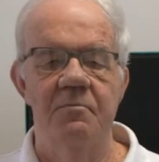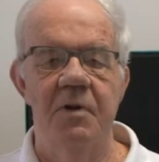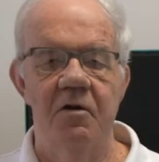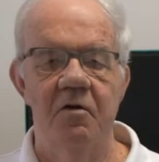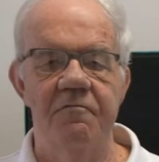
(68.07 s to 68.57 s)

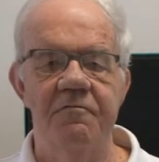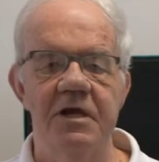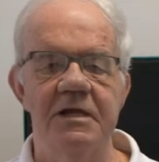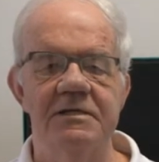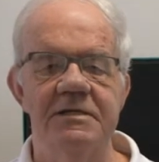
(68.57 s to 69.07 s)
by
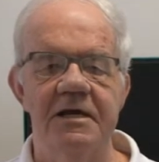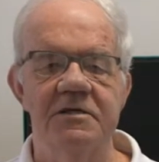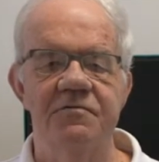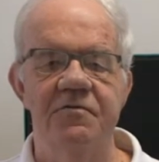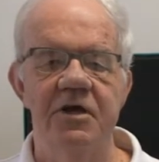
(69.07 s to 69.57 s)
offering
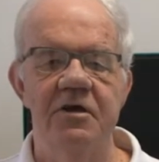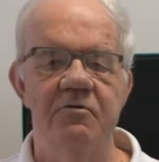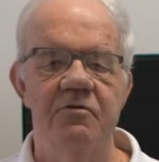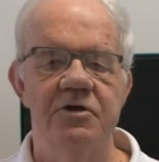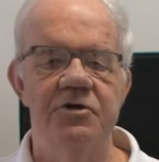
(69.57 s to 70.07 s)
tax-free
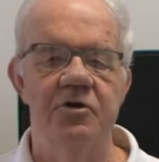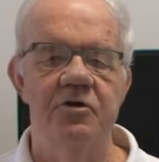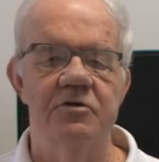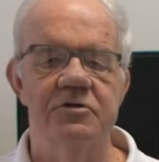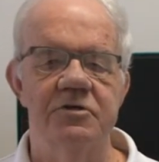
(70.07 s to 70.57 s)

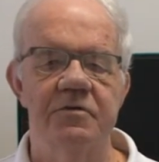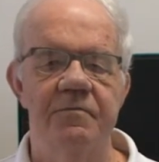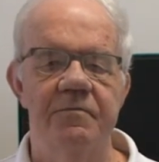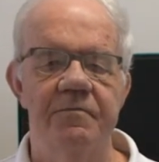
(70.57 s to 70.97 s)
returns.